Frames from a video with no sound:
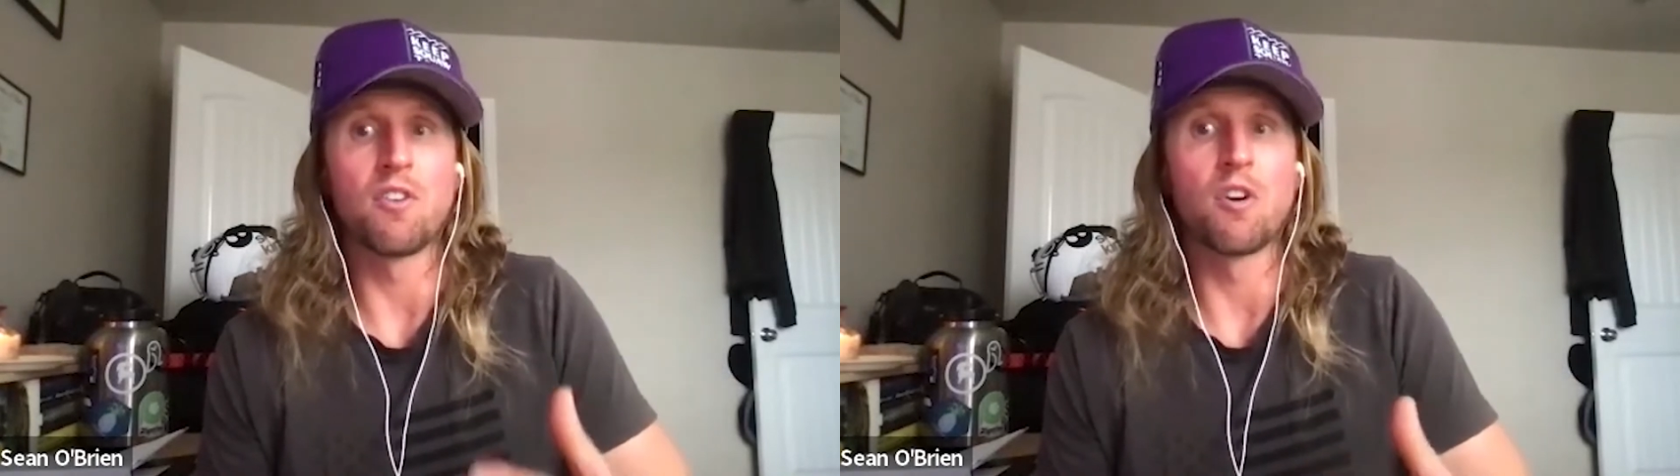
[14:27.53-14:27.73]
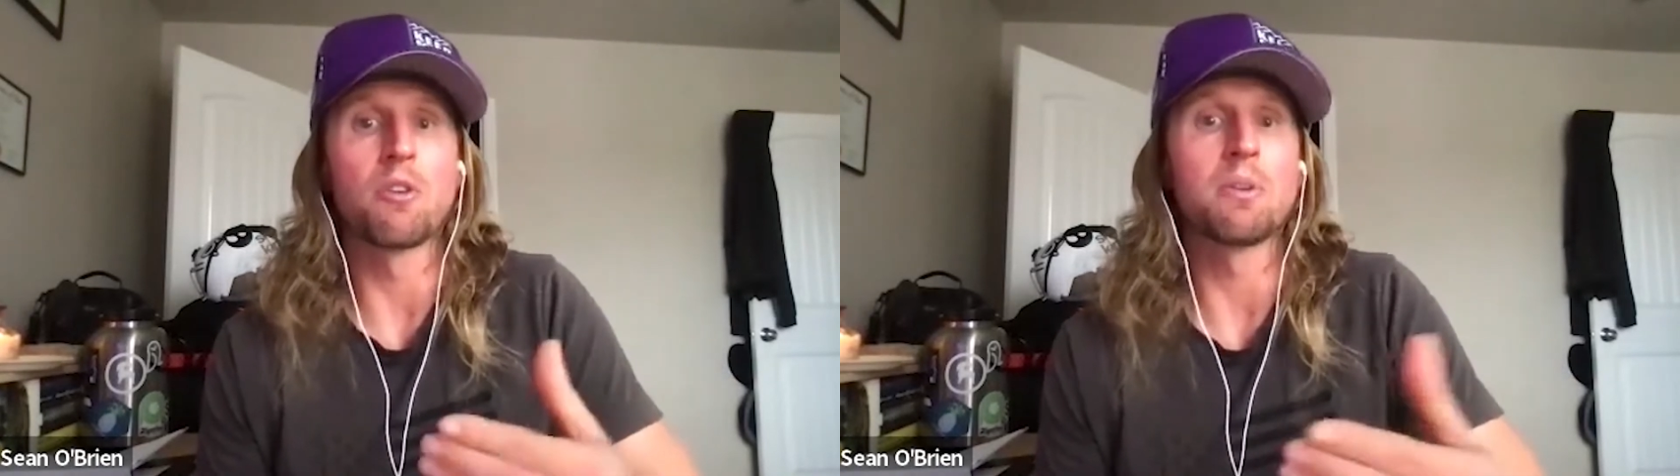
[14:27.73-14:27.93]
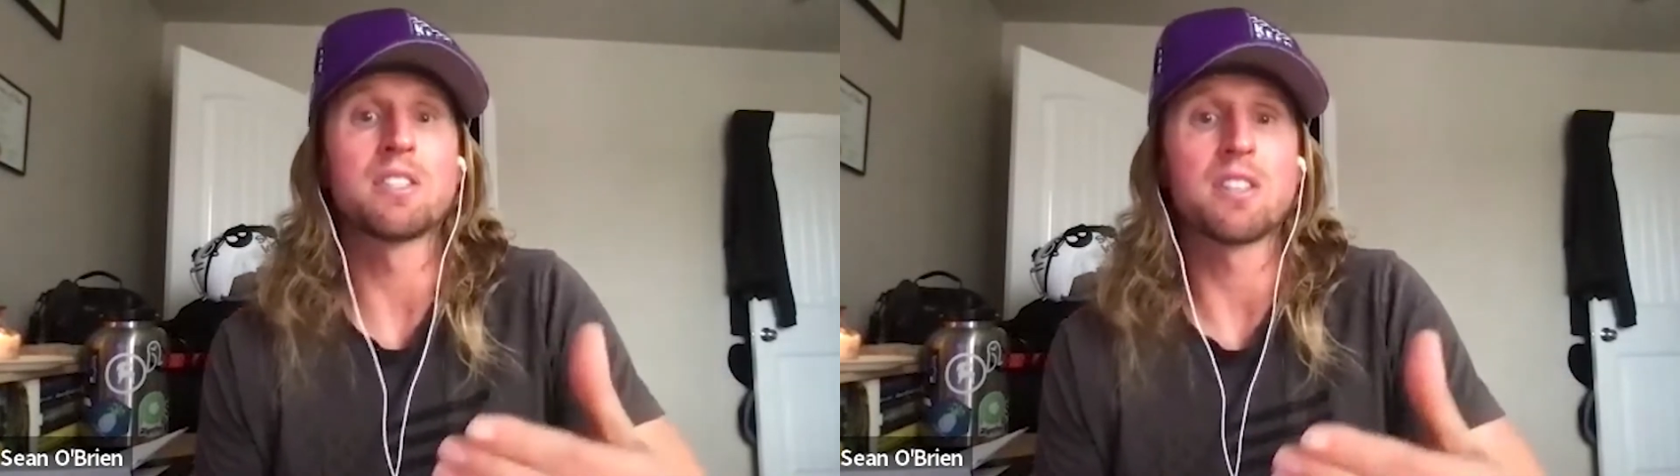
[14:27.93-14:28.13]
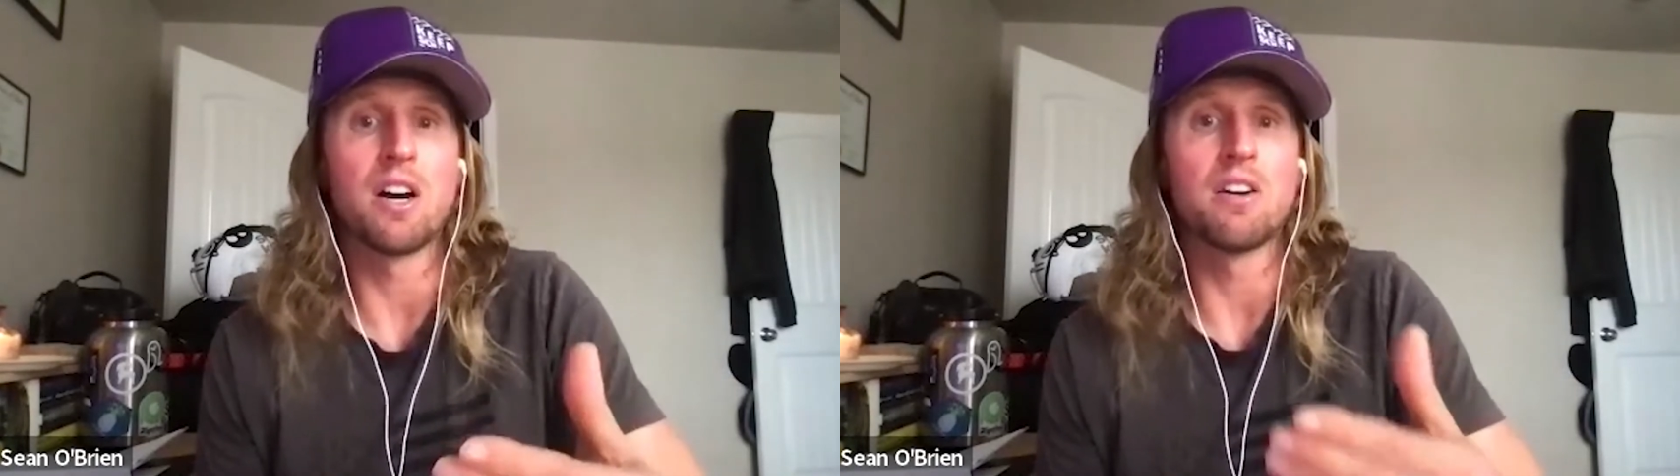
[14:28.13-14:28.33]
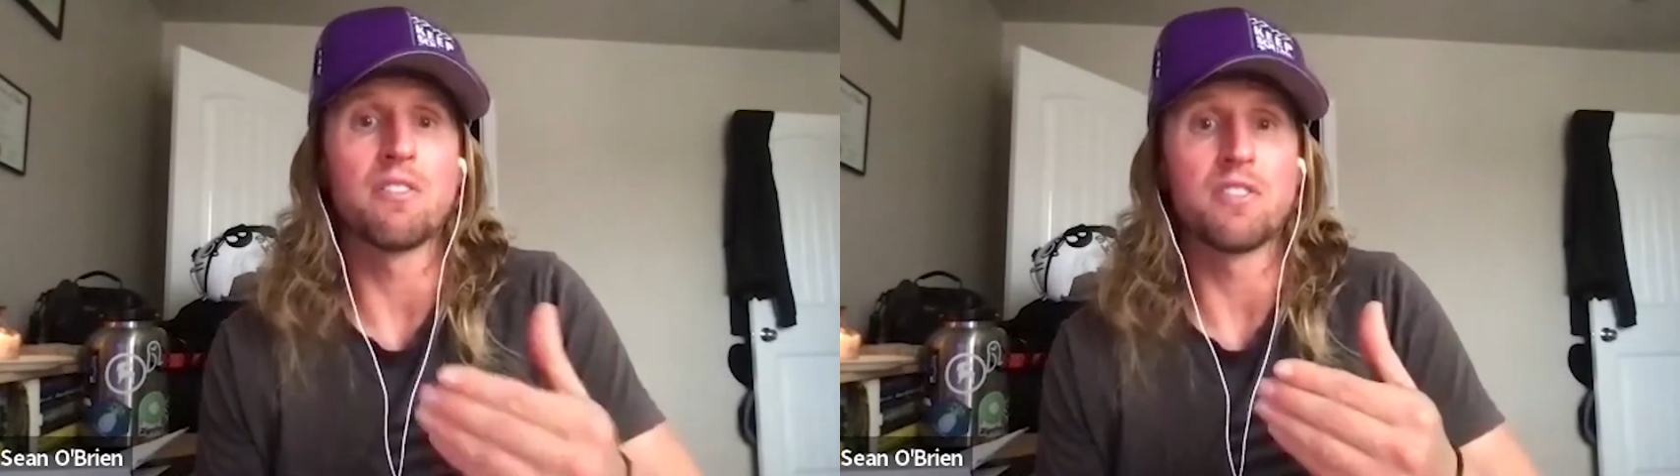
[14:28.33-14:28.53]
furtherance
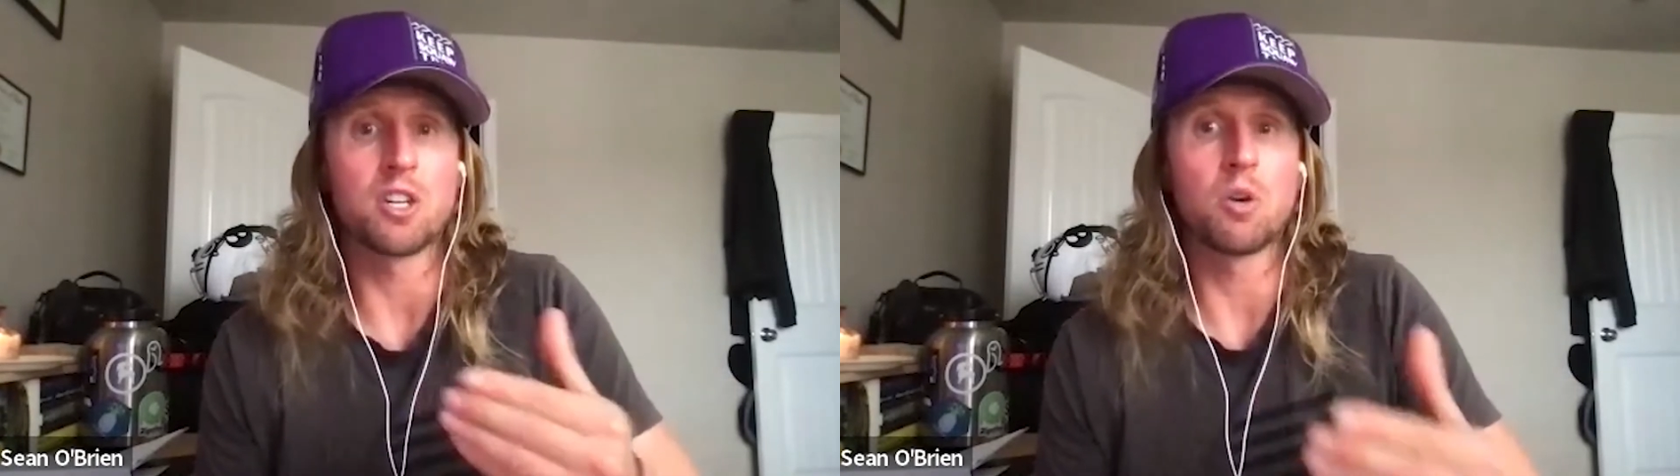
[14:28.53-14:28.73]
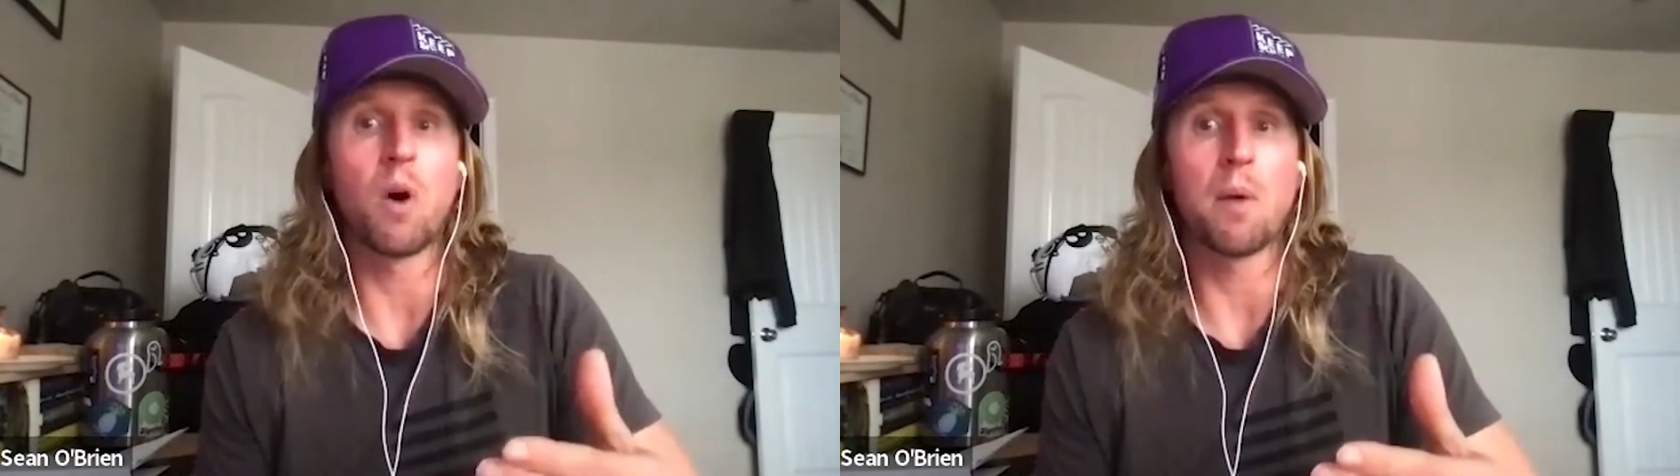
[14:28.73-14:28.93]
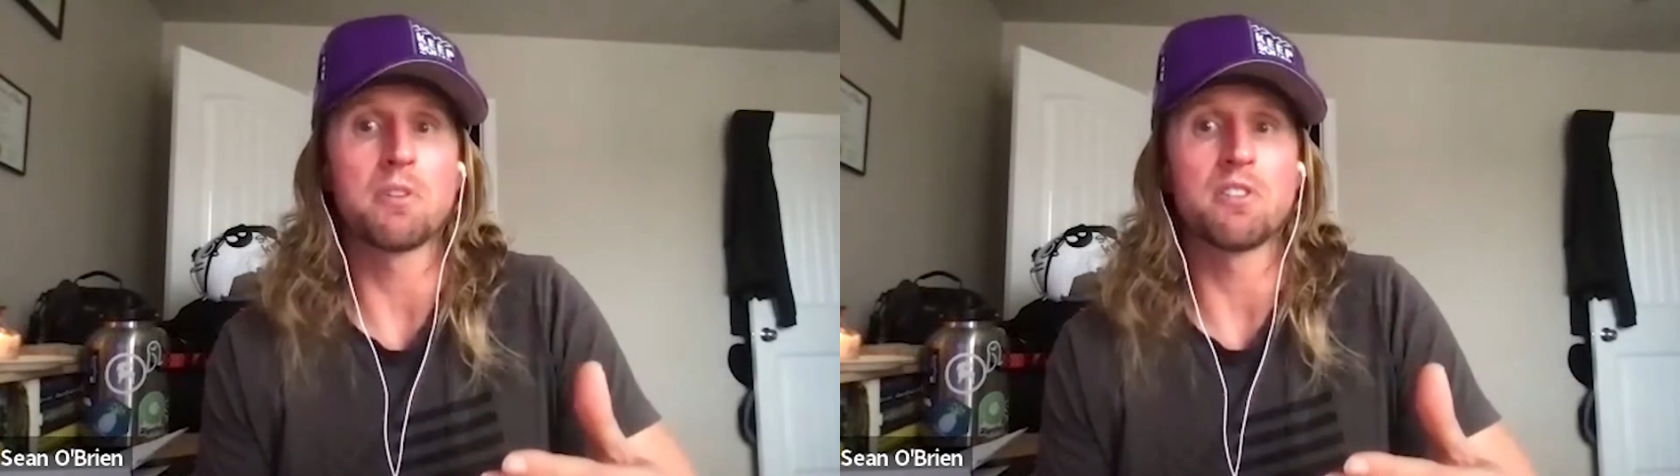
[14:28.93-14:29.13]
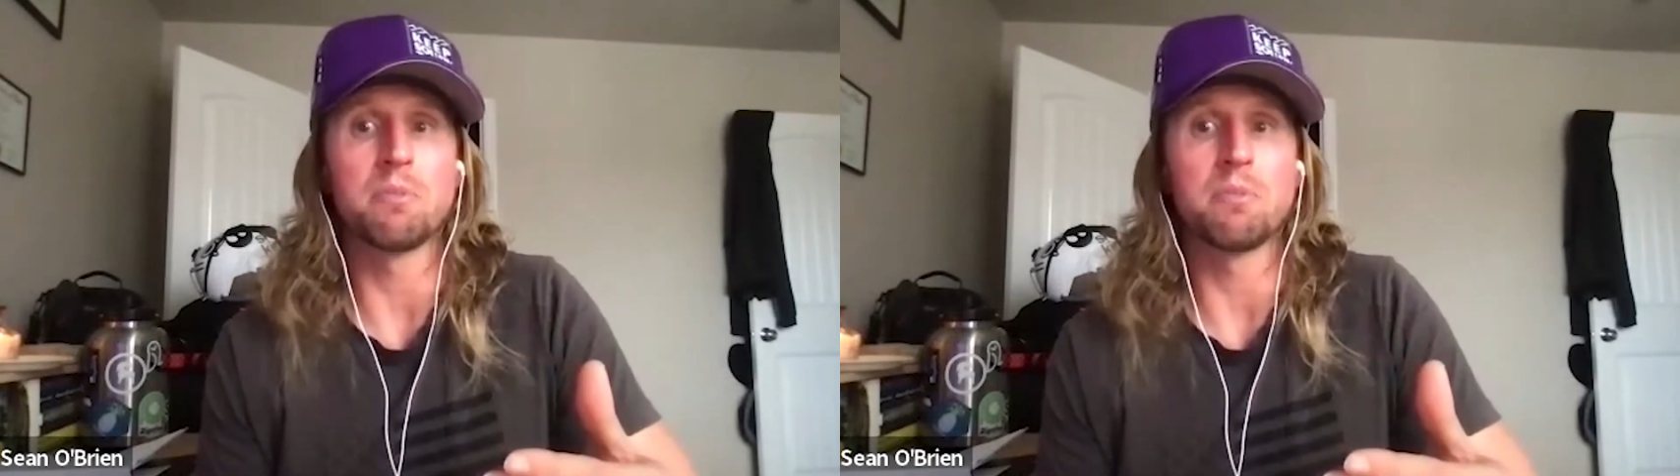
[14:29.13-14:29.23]
of the cooperative